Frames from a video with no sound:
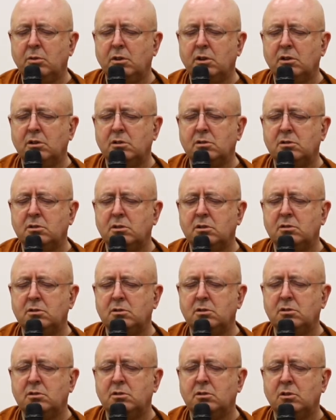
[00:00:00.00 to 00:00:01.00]
because
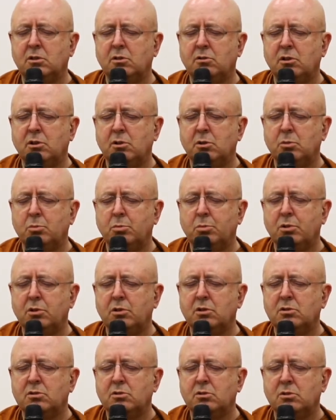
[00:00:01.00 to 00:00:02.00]
this is your own
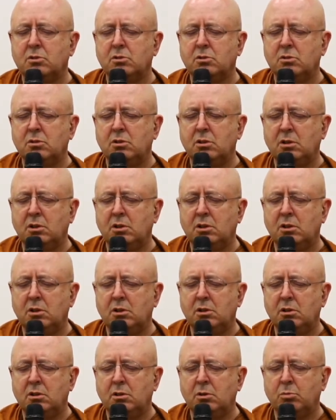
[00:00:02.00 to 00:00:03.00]
personal,
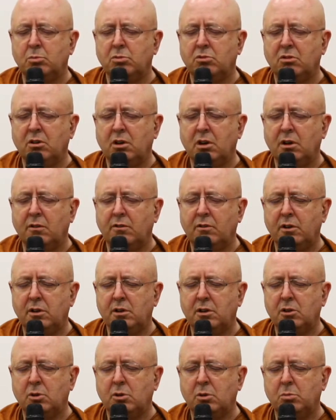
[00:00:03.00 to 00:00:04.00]
private
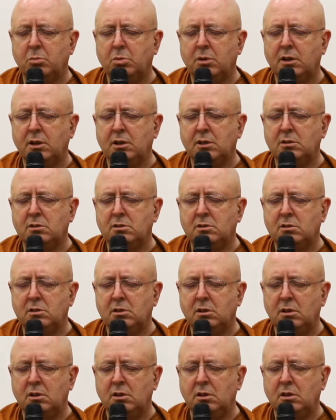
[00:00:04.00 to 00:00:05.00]
little place
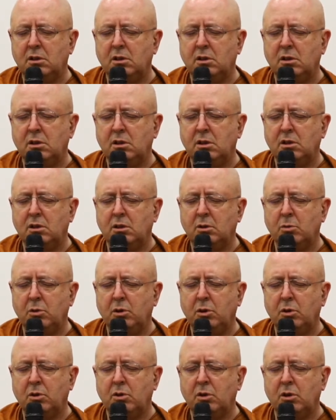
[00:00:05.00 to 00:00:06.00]

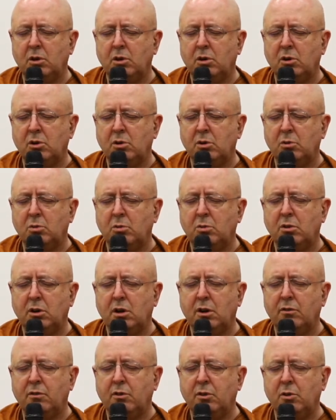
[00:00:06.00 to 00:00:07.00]
where you can go
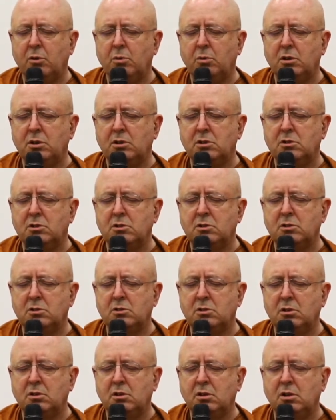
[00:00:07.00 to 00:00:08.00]
whenever you wish
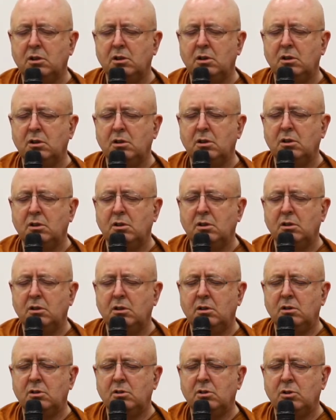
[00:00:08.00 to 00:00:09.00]

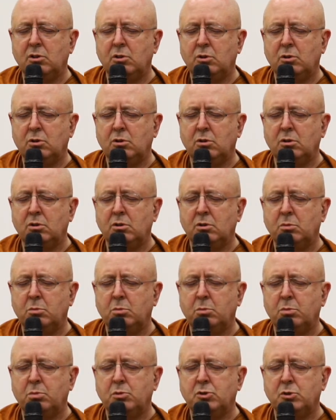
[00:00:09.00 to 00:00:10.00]
to your
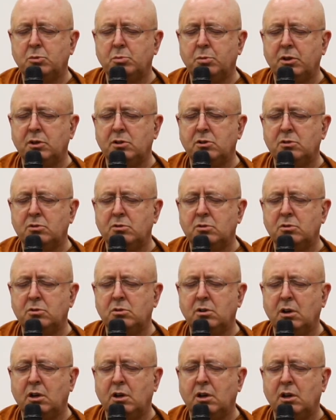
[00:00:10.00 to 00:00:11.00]
special
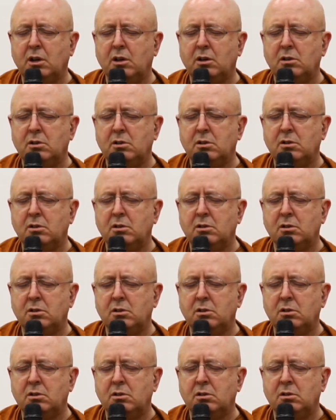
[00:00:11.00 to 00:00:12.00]
island,
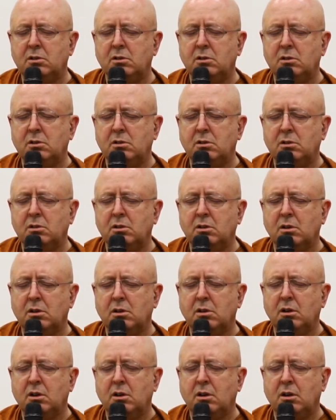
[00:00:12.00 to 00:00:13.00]

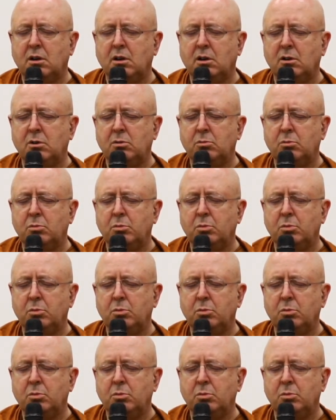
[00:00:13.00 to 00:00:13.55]
calm,